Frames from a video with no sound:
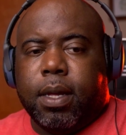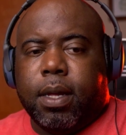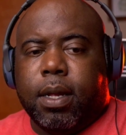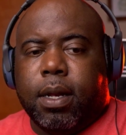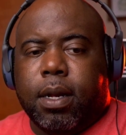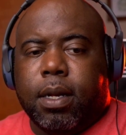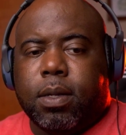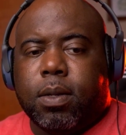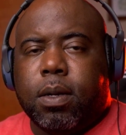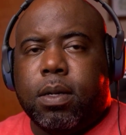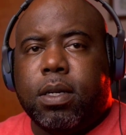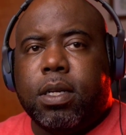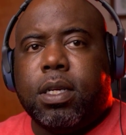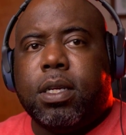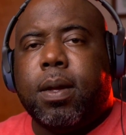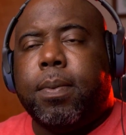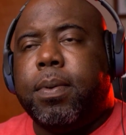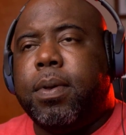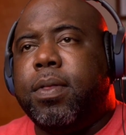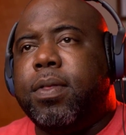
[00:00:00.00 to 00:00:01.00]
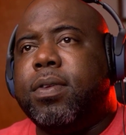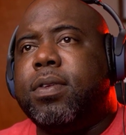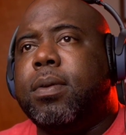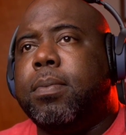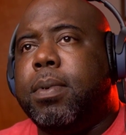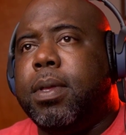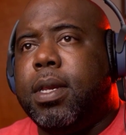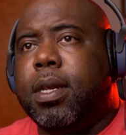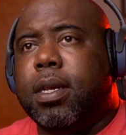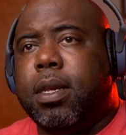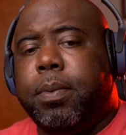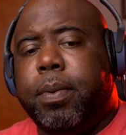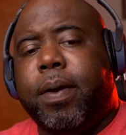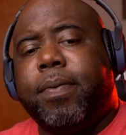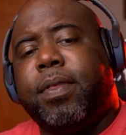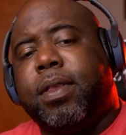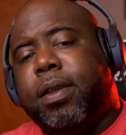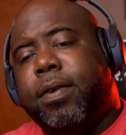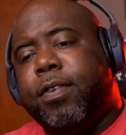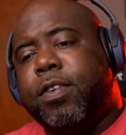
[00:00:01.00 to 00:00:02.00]
Let's go ahead and just jump into this immediately. We
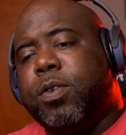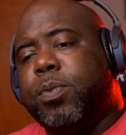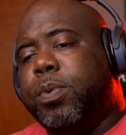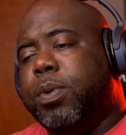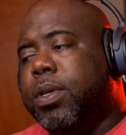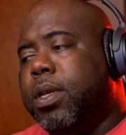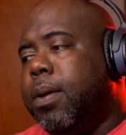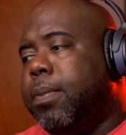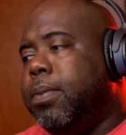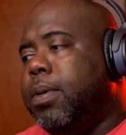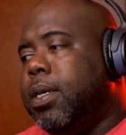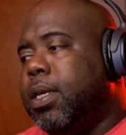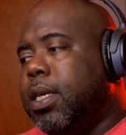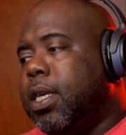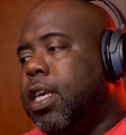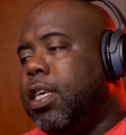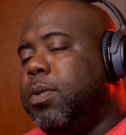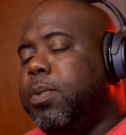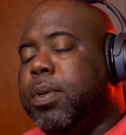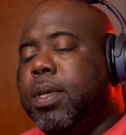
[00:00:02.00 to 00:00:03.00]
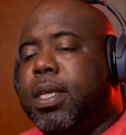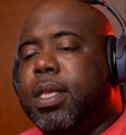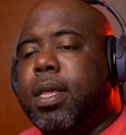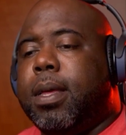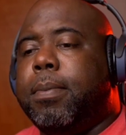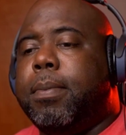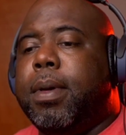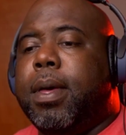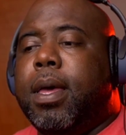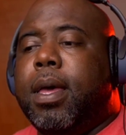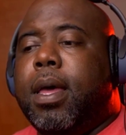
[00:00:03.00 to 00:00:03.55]
have the lyrics pulled up just in case we need them.